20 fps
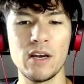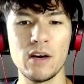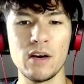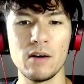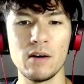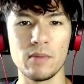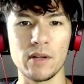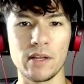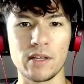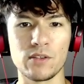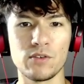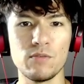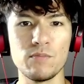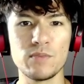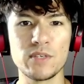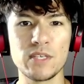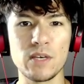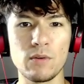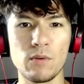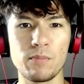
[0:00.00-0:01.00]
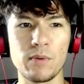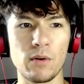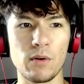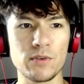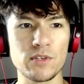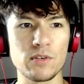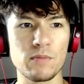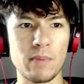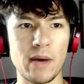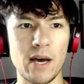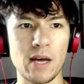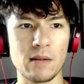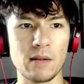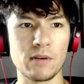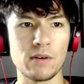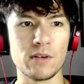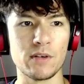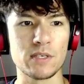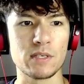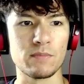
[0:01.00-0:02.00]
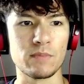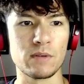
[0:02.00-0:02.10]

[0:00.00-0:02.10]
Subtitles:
But, like Doomsday would be also bad because we